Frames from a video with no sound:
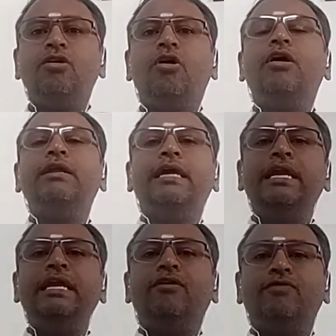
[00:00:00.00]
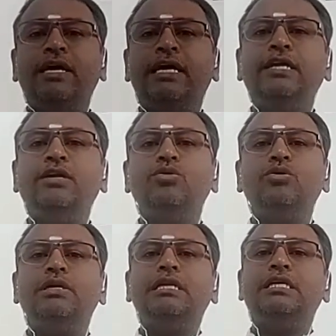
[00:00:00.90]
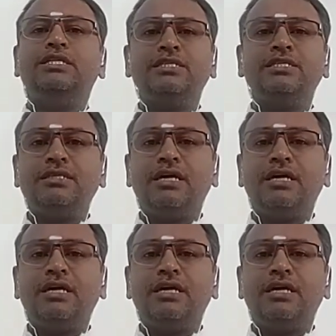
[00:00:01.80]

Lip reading: or any of the Hindu religious